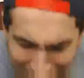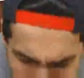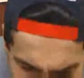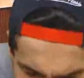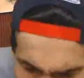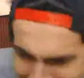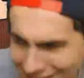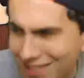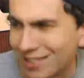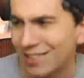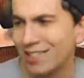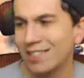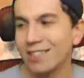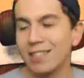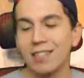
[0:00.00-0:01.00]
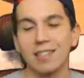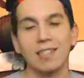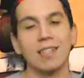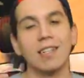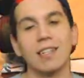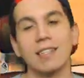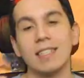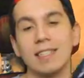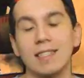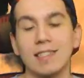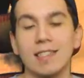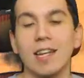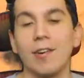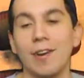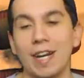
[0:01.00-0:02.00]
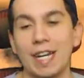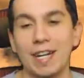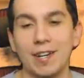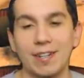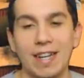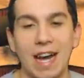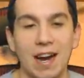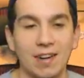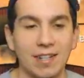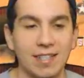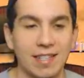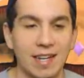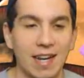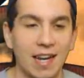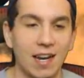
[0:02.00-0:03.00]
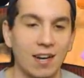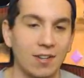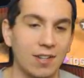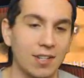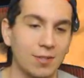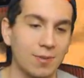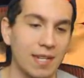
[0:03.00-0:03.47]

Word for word: gosh. This is going to go down as an L because